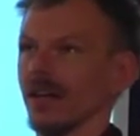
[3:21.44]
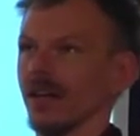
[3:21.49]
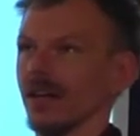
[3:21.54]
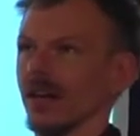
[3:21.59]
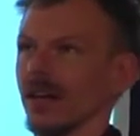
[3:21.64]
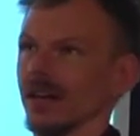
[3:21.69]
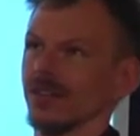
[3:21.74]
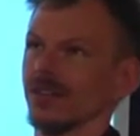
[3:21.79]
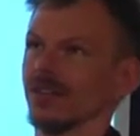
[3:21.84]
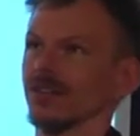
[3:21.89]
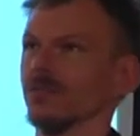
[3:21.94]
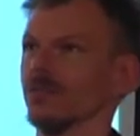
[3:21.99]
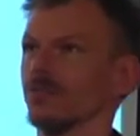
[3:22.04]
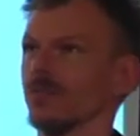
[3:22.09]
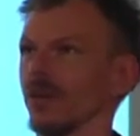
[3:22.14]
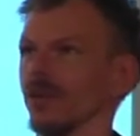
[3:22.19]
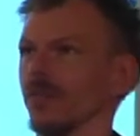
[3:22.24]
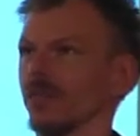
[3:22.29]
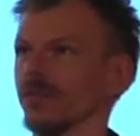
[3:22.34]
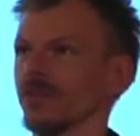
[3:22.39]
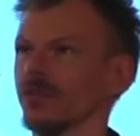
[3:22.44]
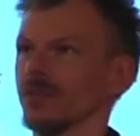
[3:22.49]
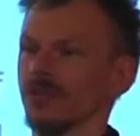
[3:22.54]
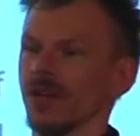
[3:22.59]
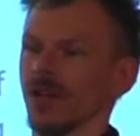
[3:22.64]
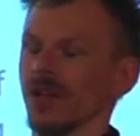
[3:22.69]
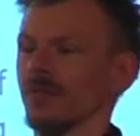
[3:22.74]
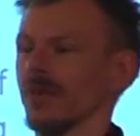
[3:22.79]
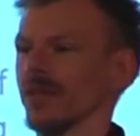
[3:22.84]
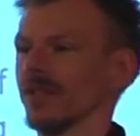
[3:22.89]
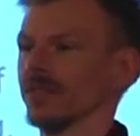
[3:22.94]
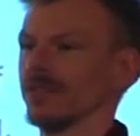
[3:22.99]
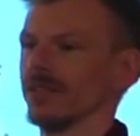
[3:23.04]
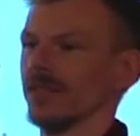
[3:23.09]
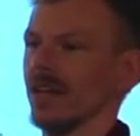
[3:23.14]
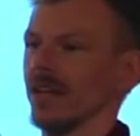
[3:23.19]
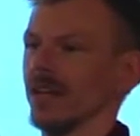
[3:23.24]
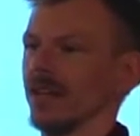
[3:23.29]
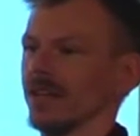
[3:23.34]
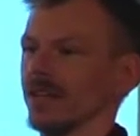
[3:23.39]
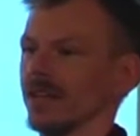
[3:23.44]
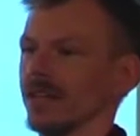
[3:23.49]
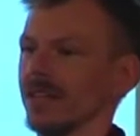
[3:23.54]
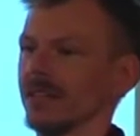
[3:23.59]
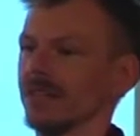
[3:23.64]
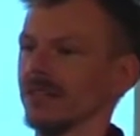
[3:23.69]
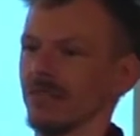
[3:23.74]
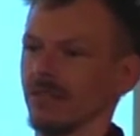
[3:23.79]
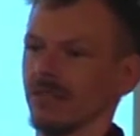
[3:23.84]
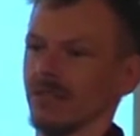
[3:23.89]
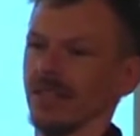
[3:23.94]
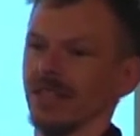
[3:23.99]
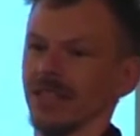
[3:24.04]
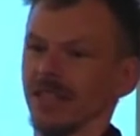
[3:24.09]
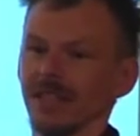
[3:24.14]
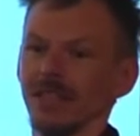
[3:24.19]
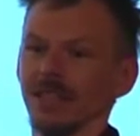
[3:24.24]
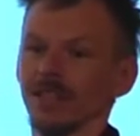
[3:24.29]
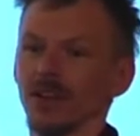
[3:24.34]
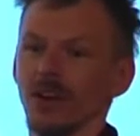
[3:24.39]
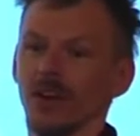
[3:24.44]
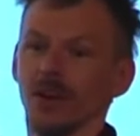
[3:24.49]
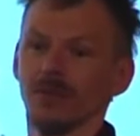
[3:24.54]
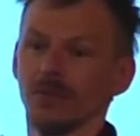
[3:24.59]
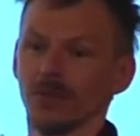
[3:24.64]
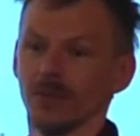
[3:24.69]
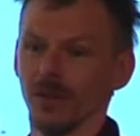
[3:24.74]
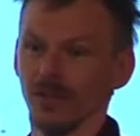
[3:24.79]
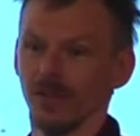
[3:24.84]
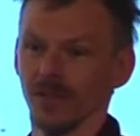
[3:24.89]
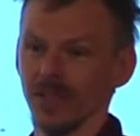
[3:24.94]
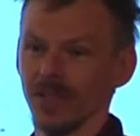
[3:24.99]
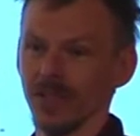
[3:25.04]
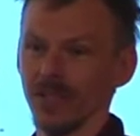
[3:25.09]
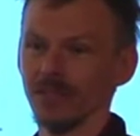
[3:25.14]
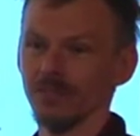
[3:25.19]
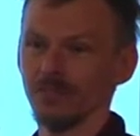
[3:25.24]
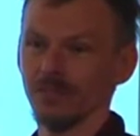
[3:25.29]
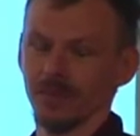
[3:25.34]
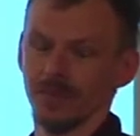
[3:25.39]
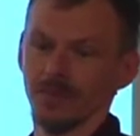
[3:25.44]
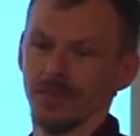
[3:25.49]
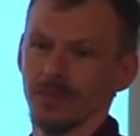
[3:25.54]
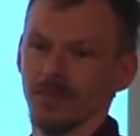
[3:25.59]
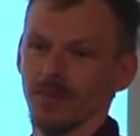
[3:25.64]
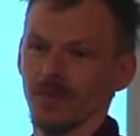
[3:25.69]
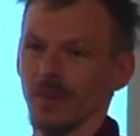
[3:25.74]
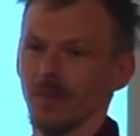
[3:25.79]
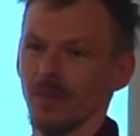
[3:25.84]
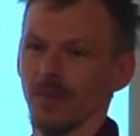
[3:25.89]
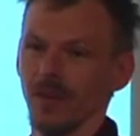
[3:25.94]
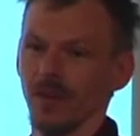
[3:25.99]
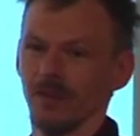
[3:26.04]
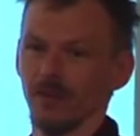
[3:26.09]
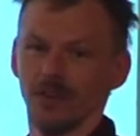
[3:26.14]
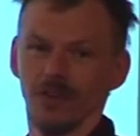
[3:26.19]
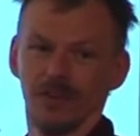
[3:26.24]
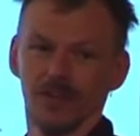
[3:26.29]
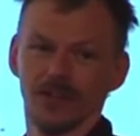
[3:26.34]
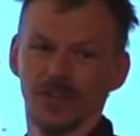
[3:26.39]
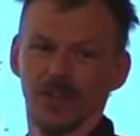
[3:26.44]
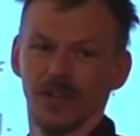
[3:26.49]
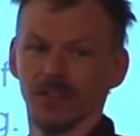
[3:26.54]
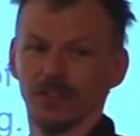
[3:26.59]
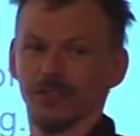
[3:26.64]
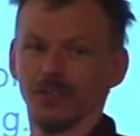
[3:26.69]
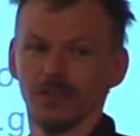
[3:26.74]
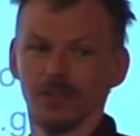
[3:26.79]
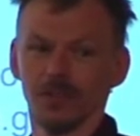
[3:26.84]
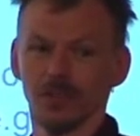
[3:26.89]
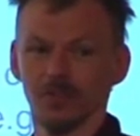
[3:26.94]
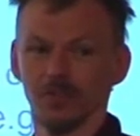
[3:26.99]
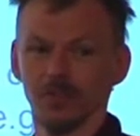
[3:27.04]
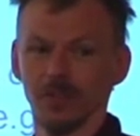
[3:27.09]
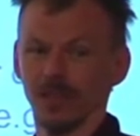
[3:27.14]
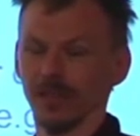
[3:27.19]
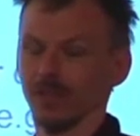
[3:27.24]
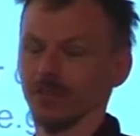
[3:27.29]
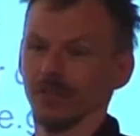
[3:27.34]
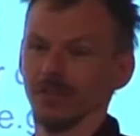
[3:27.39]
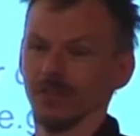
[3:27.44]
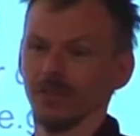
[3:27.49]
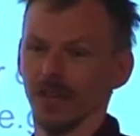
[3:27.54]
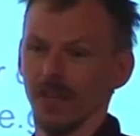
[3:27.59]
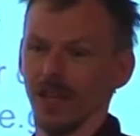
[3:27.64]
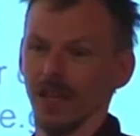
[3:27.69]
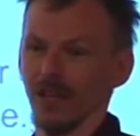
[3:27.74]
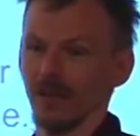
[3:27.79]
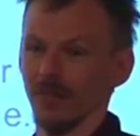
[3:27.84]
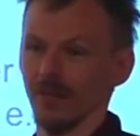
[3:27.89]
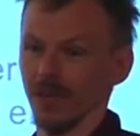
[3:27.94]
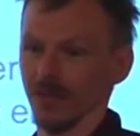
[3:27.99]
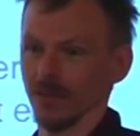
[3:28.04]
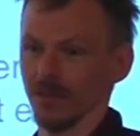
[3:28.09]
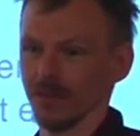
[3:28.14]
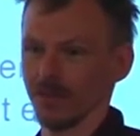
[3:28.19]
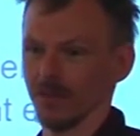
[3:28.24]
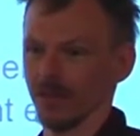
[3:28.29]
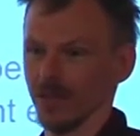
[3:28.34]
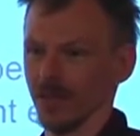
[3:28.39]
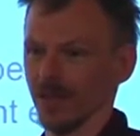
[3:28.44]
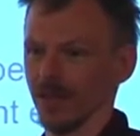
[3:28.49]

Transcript: like a tuple of 2 elements, you allocate 3 E terms on the heap, 1 for the size of the tuple and 2 for the elements.